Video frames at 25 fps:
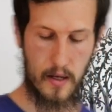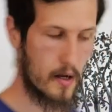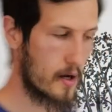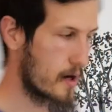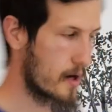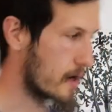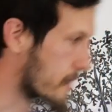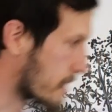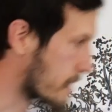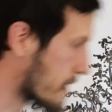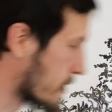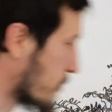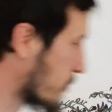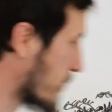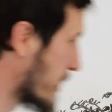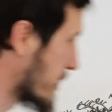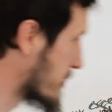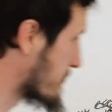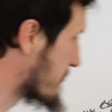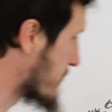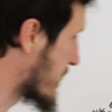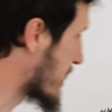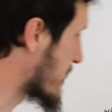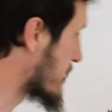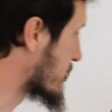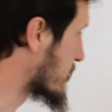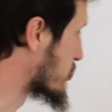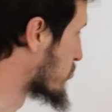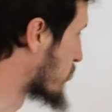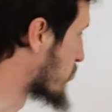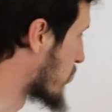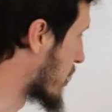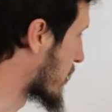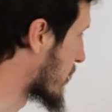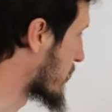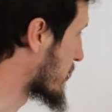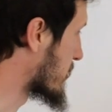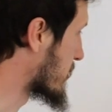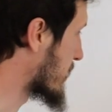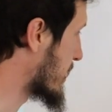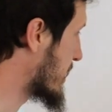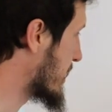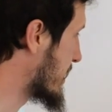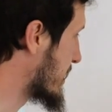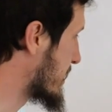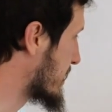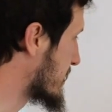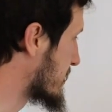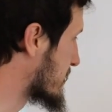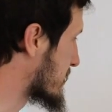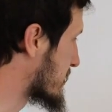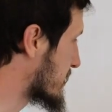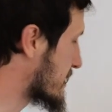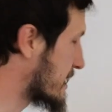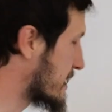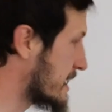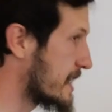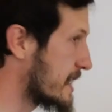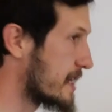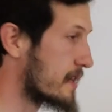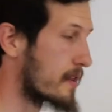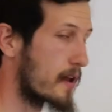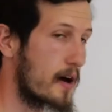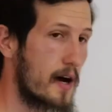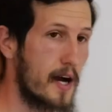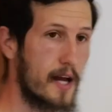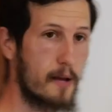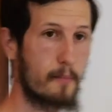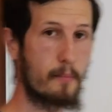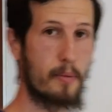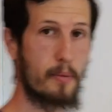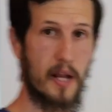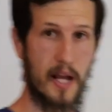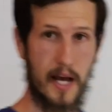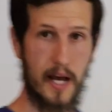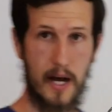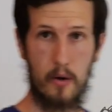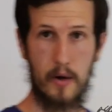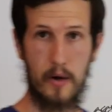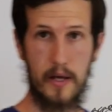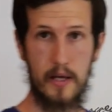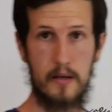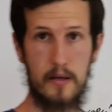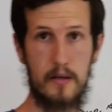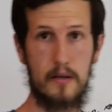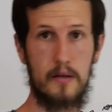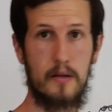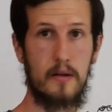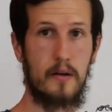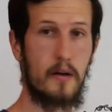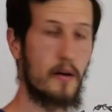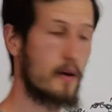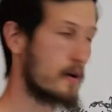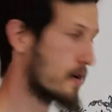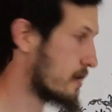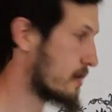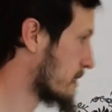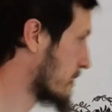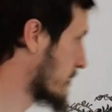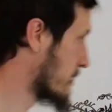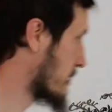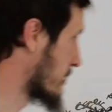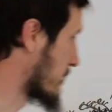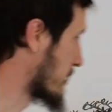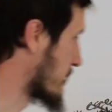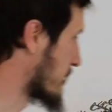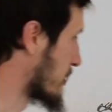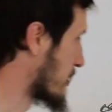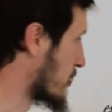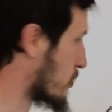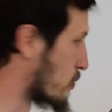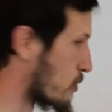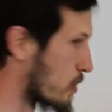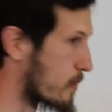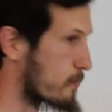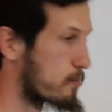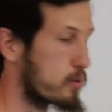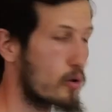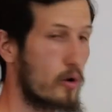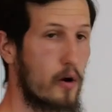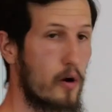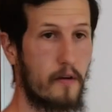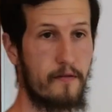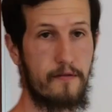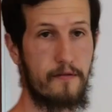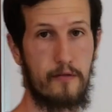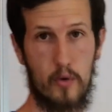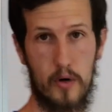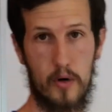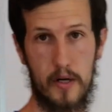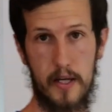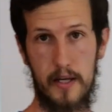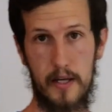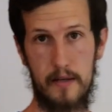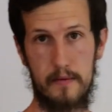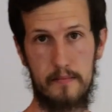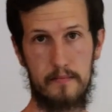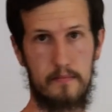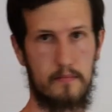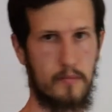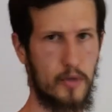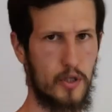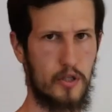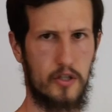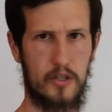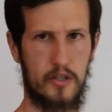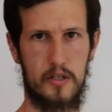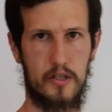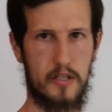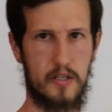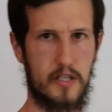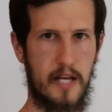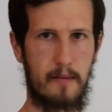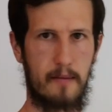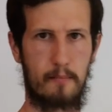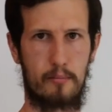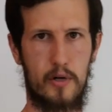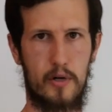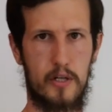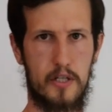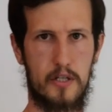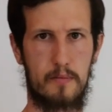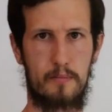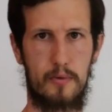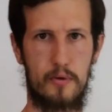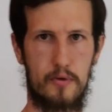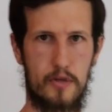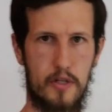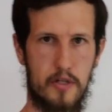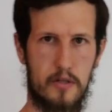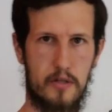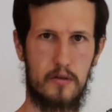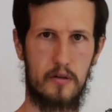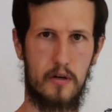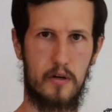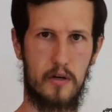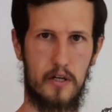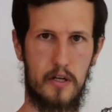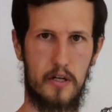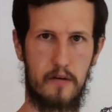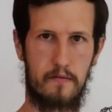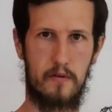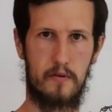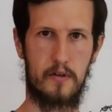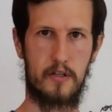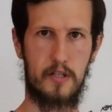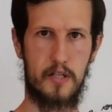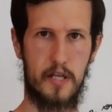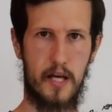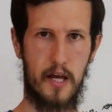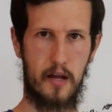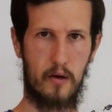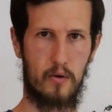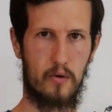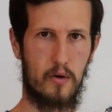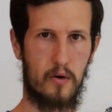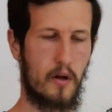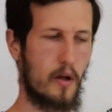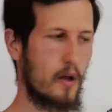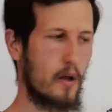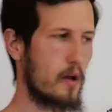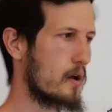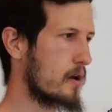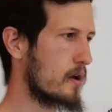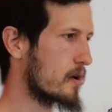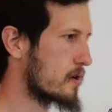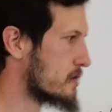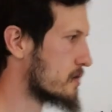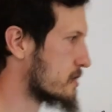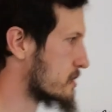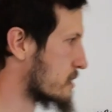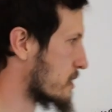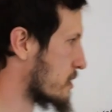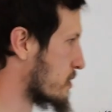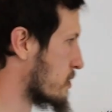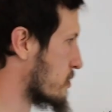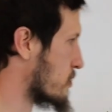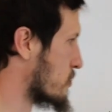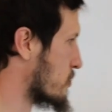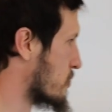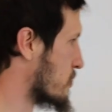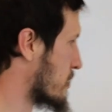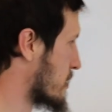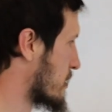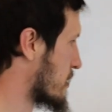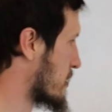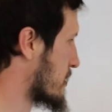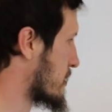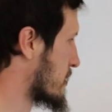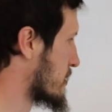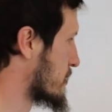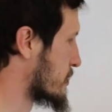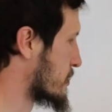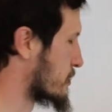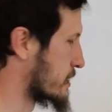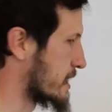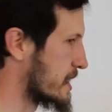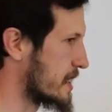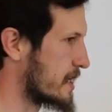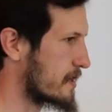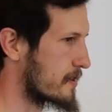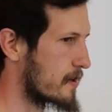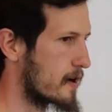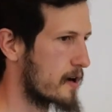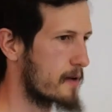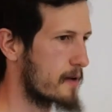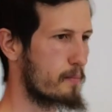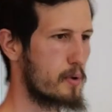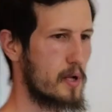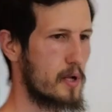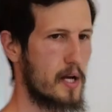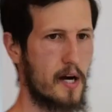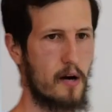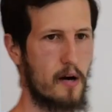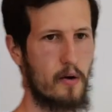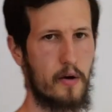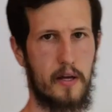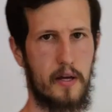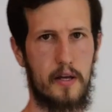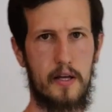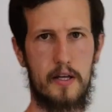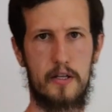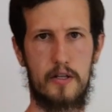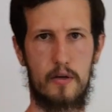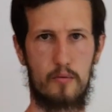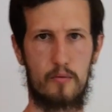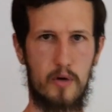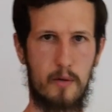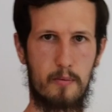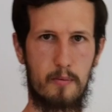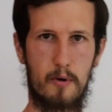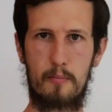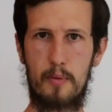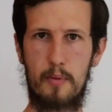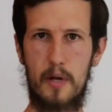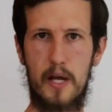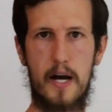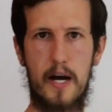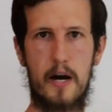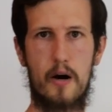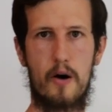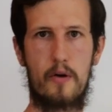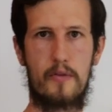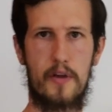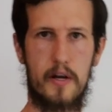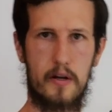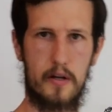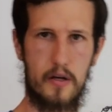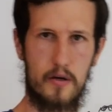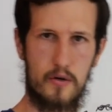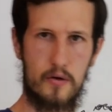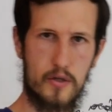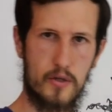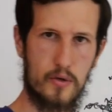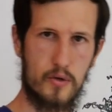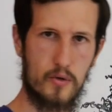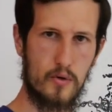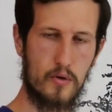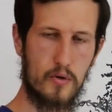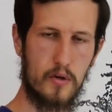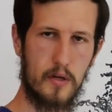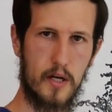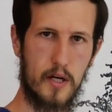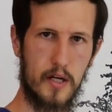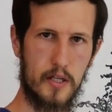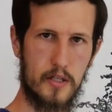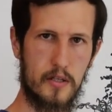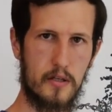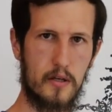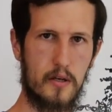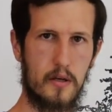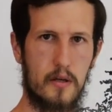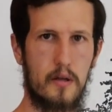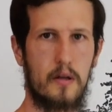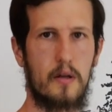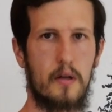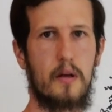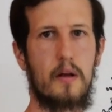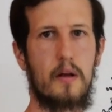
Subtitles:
Another way to manage water is keyline plowing or broad forking, which is the same principle, just on a different scale. So your keyline plowing is a ripper plow that goes through and cuts a